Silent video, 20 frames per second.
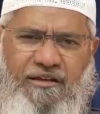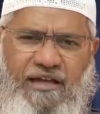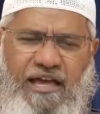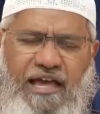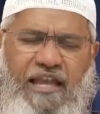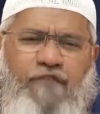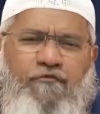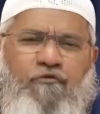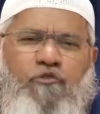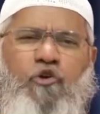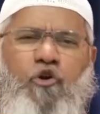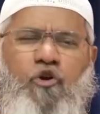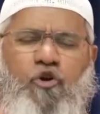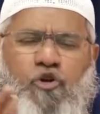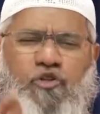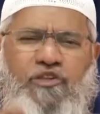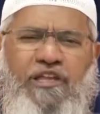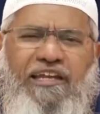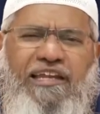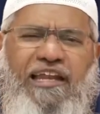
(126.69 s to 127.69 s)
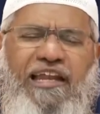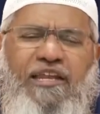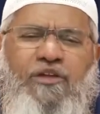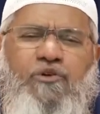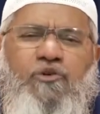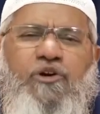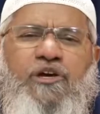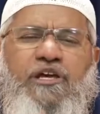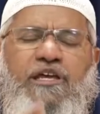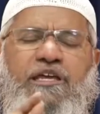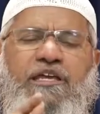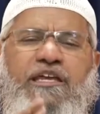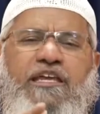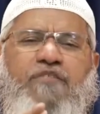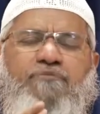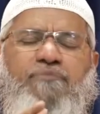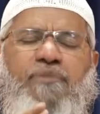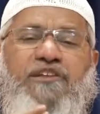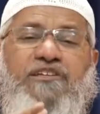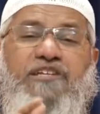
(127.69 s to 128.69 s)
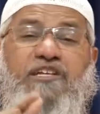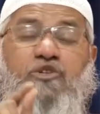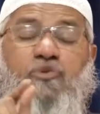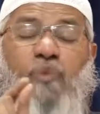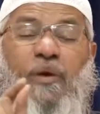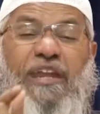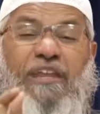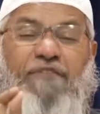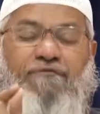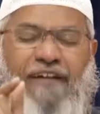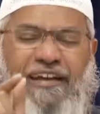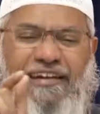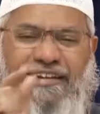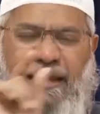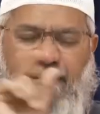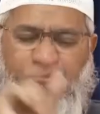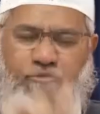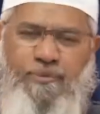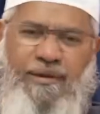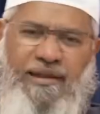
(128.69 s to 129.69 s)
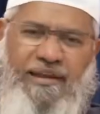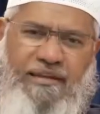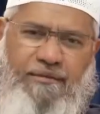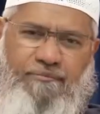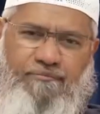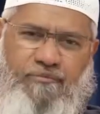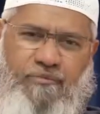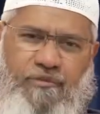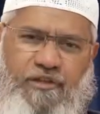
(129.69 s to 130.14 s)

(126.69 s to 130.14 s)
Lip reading: And if you don't know, they tell you, he's mentioned 25 times by name.